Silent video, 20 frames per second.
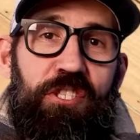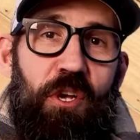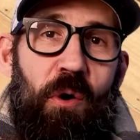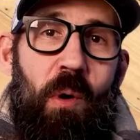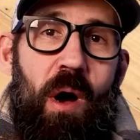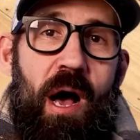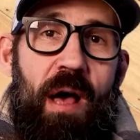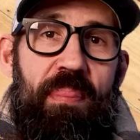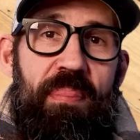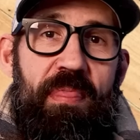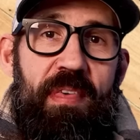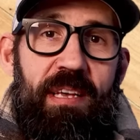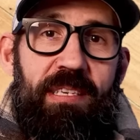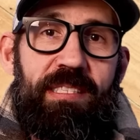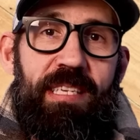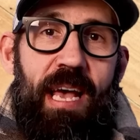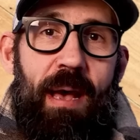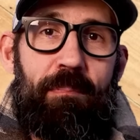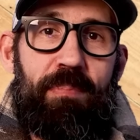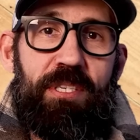So on
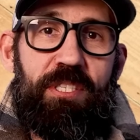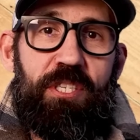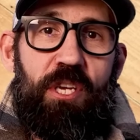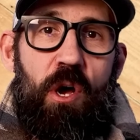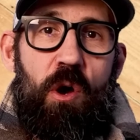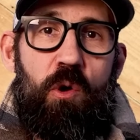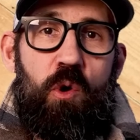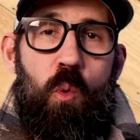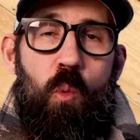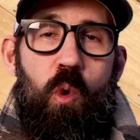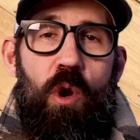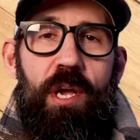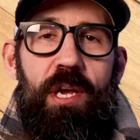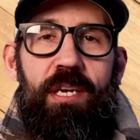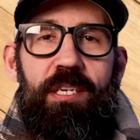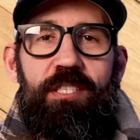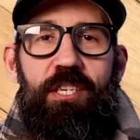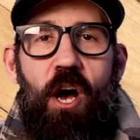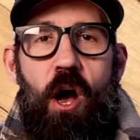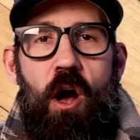this episode, we're
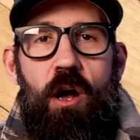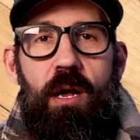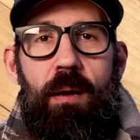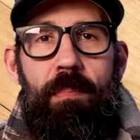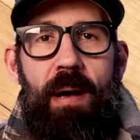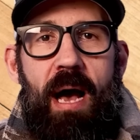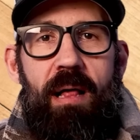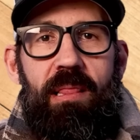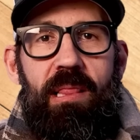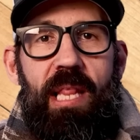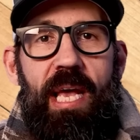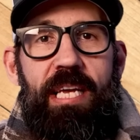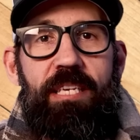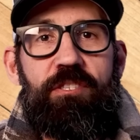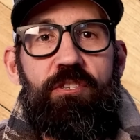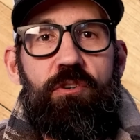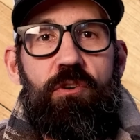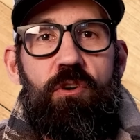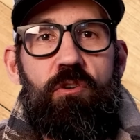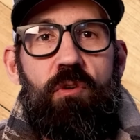going to talk about
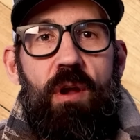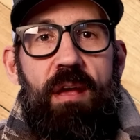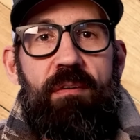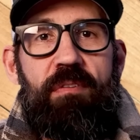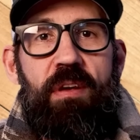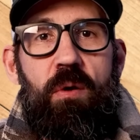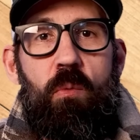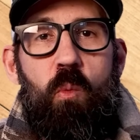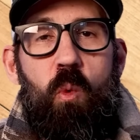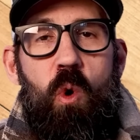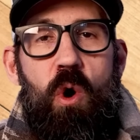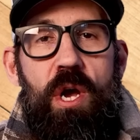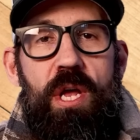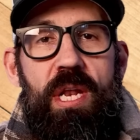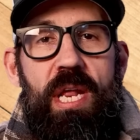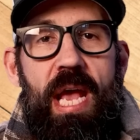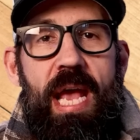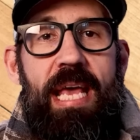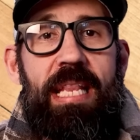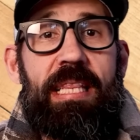laser engraving
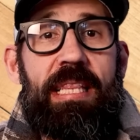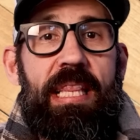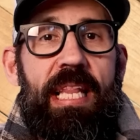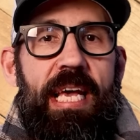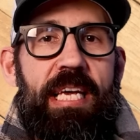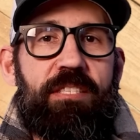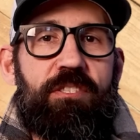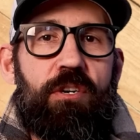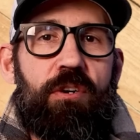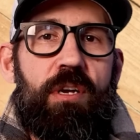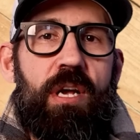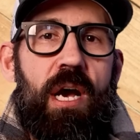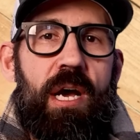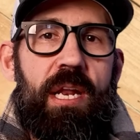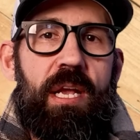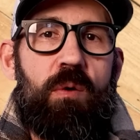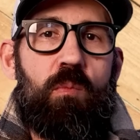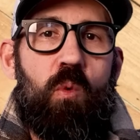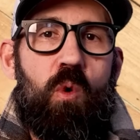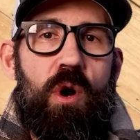wood and laser
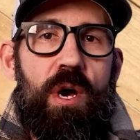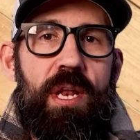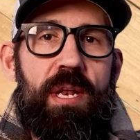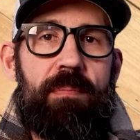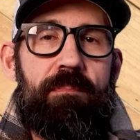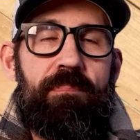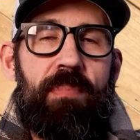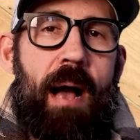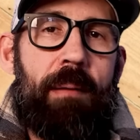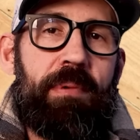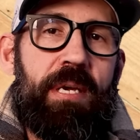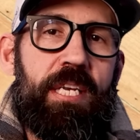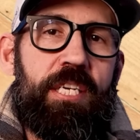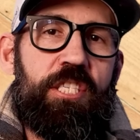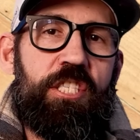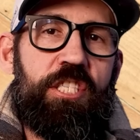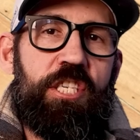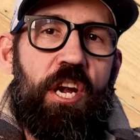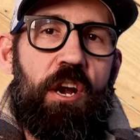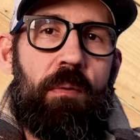cutting wood. I'm going
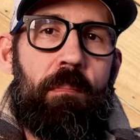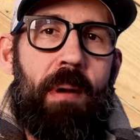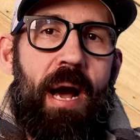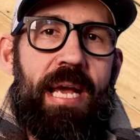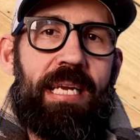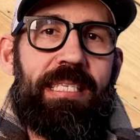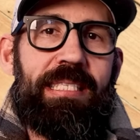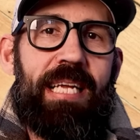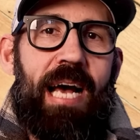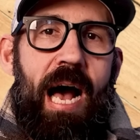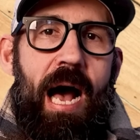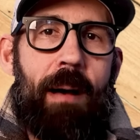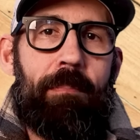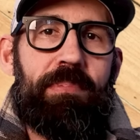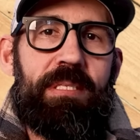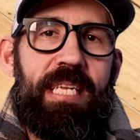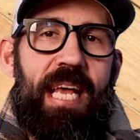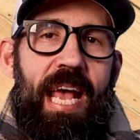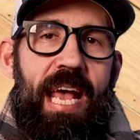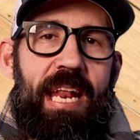to share my
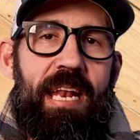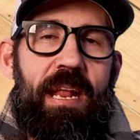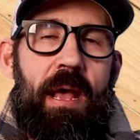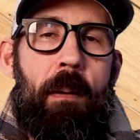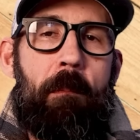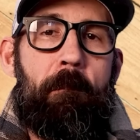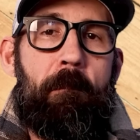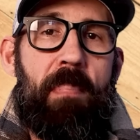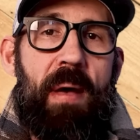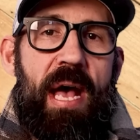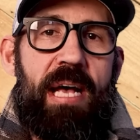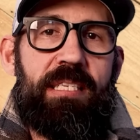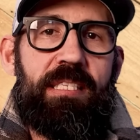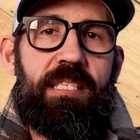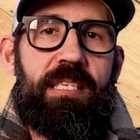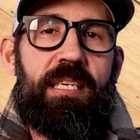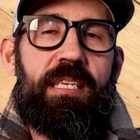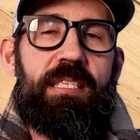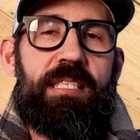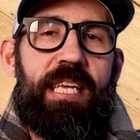top 10
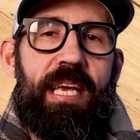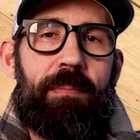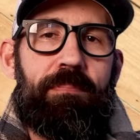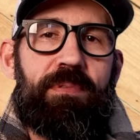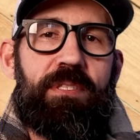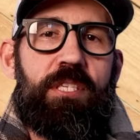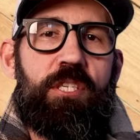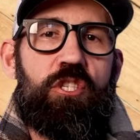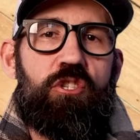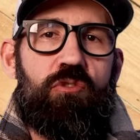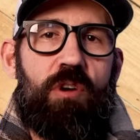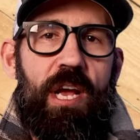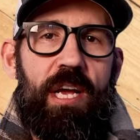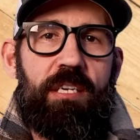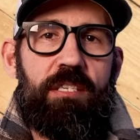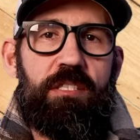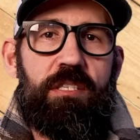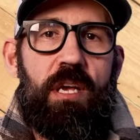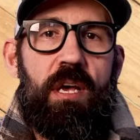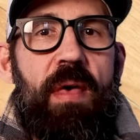best tips and
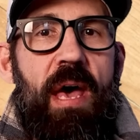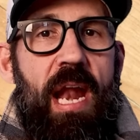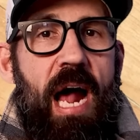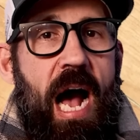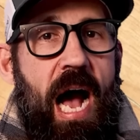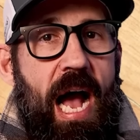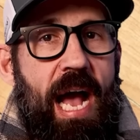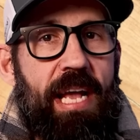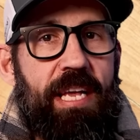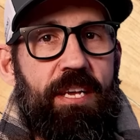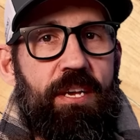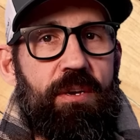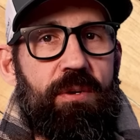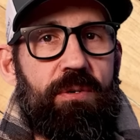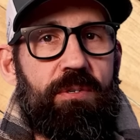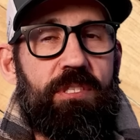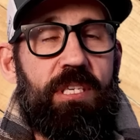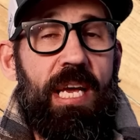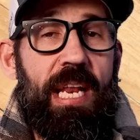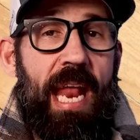tricks that I
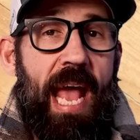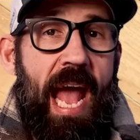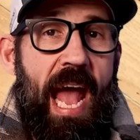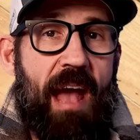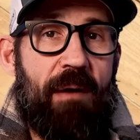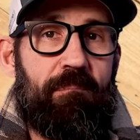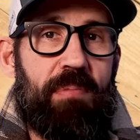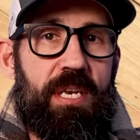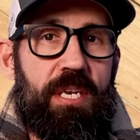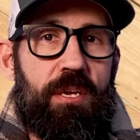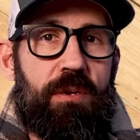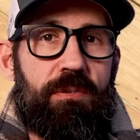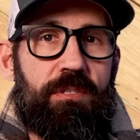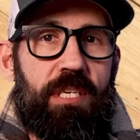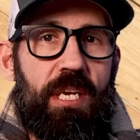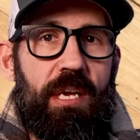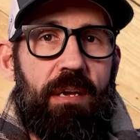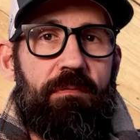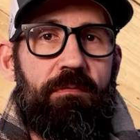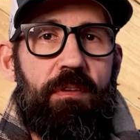use and have been
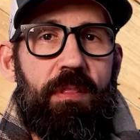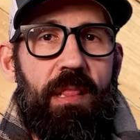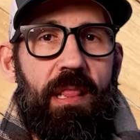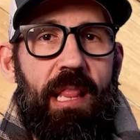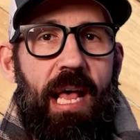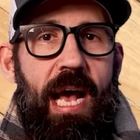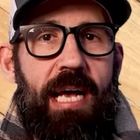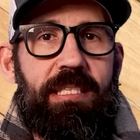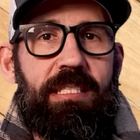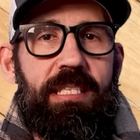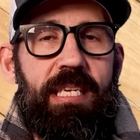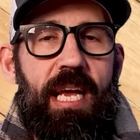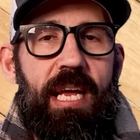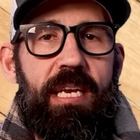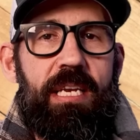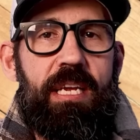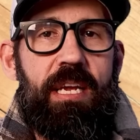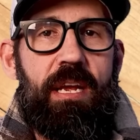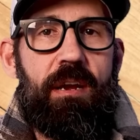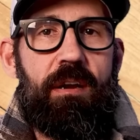using for the last
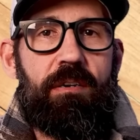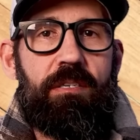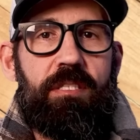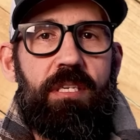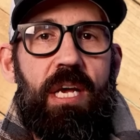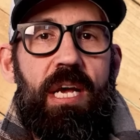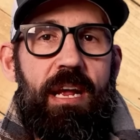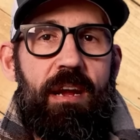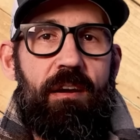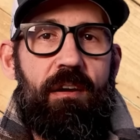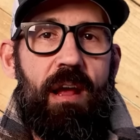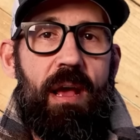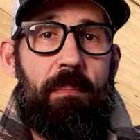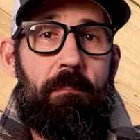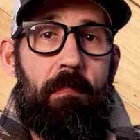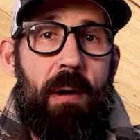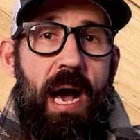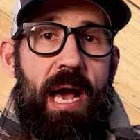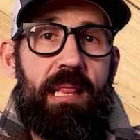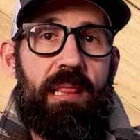10 years here at
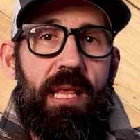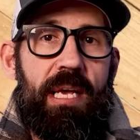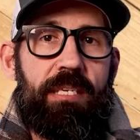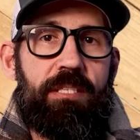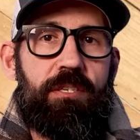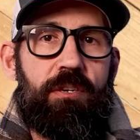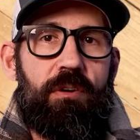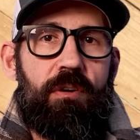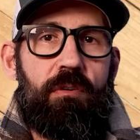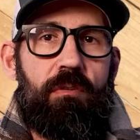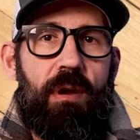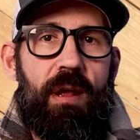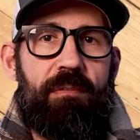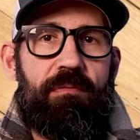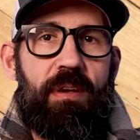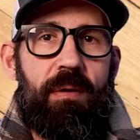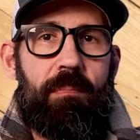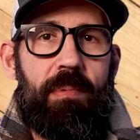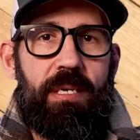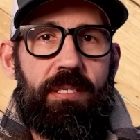my laser
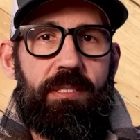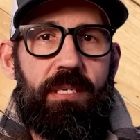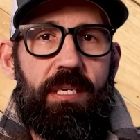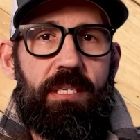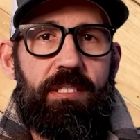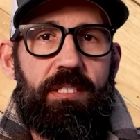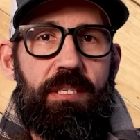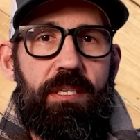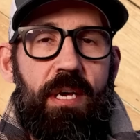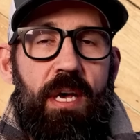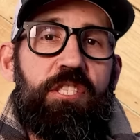engraving business.